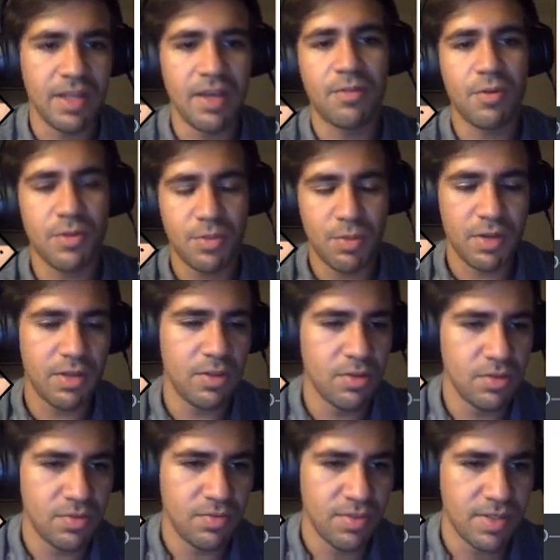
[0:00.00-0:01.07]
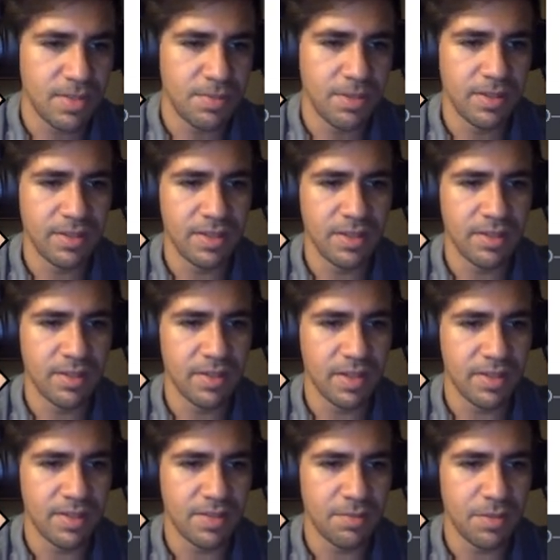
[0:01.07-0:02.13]
Now, of course, we could use visibility and all
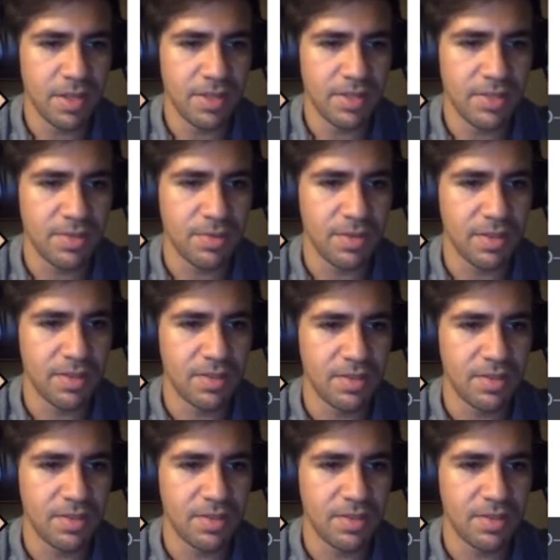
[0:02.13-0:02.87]
that stuff, but I just wanted